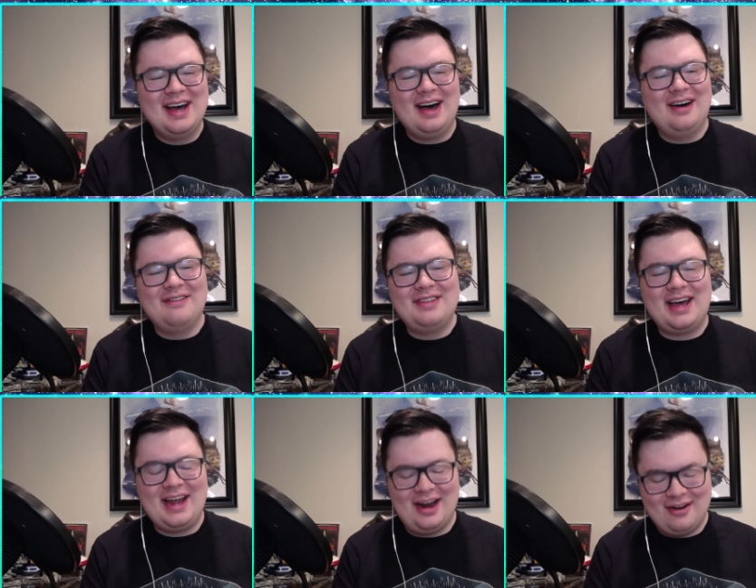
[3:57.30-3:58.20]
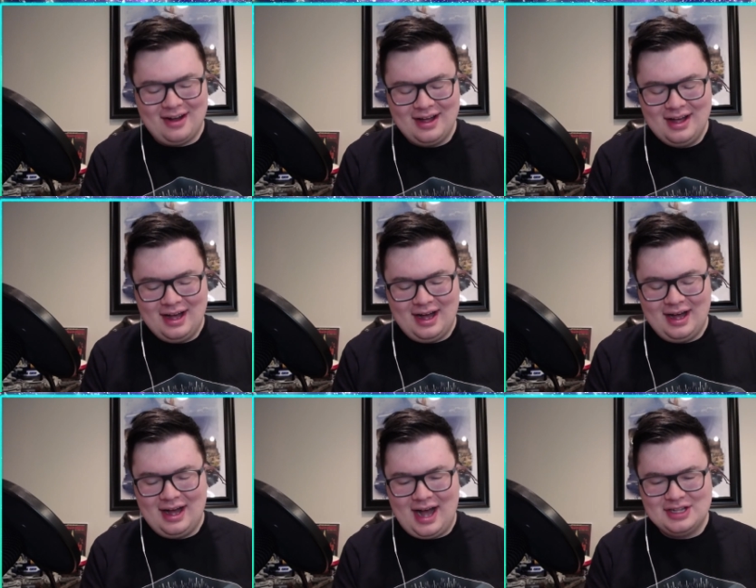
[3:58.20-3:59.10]
of that era
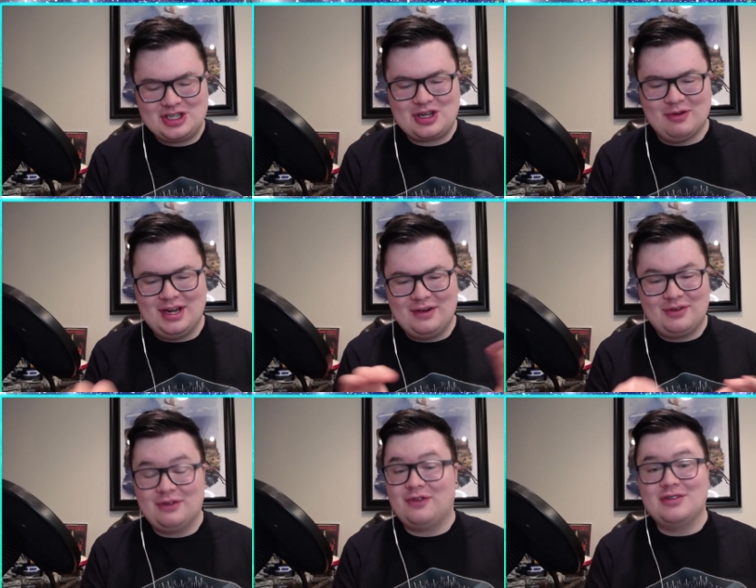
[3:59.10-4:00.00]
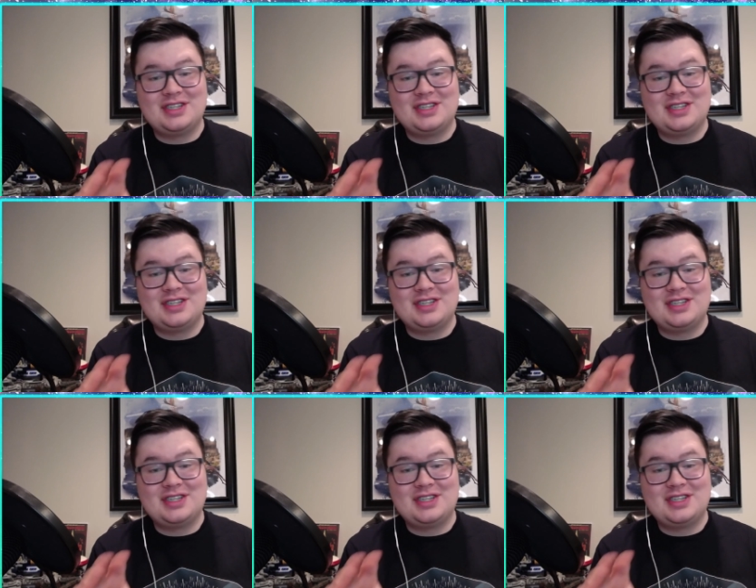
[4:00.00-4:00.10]
on screen for the first